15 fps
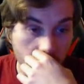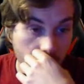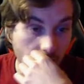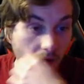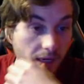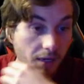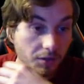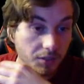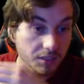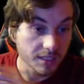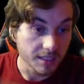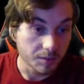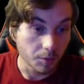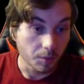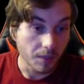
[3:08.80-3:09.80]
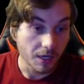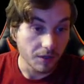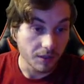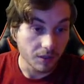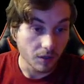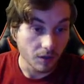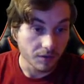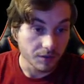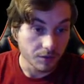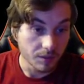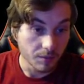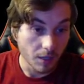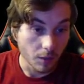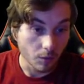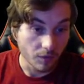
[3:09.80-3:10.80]
Right now it just says preparing Call of Duty
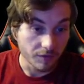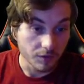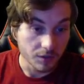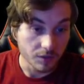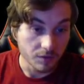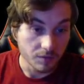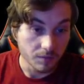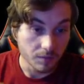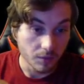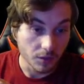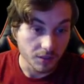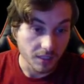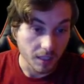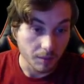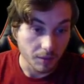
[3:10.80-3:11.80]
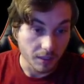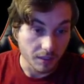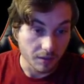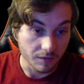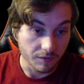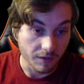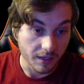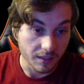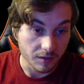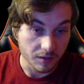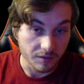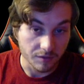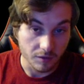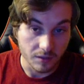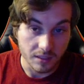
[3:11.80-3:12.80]
Modern Warfare 2 multiplayer files
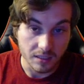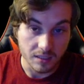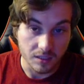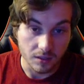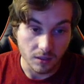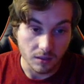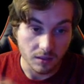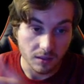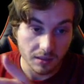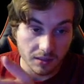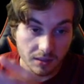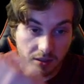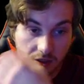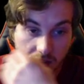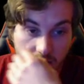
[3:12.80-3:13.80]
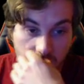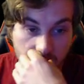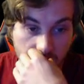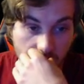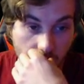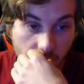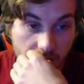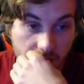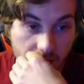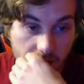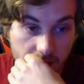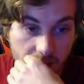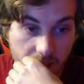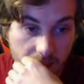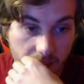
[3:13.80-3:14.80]
for install, and it's just sitting there waiting,
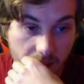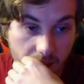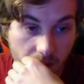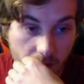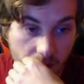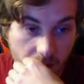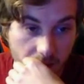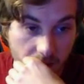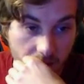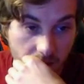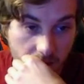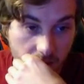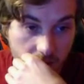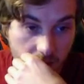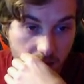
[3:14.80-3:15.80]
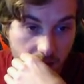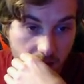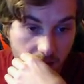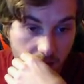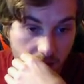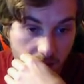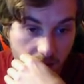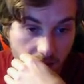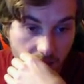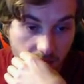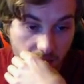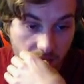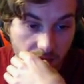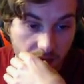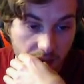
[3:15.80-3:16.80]
saying that. Okay.
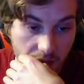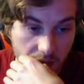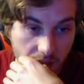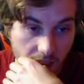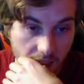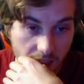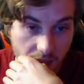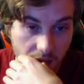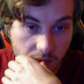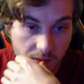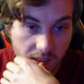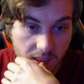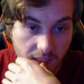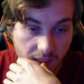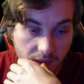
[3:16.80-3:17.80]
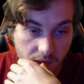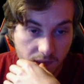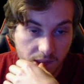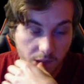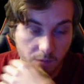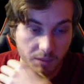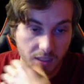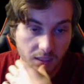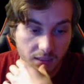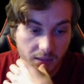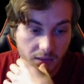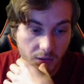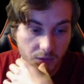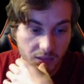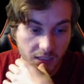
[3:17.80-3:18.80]
Finish that. Should be done in
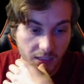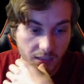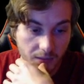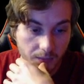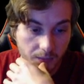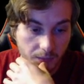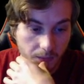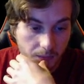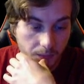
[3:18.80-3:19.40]
no time.